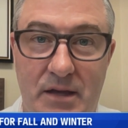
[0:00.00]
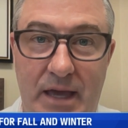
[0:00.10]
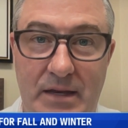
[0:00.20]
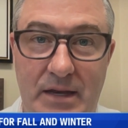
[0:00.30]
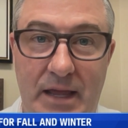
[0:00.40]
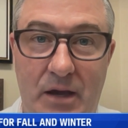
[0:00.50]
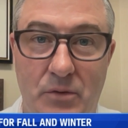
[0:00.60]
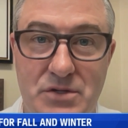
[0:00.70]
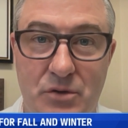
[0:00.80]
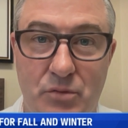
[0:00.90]
at now,
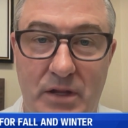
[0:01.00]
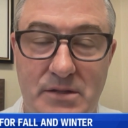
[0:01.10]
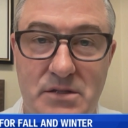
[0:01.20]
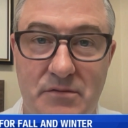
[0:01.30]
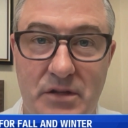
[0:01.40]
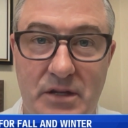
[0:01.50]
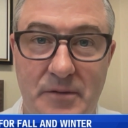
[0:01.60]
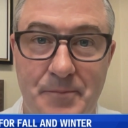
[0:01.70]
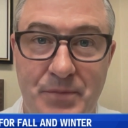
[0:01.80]
which are relatively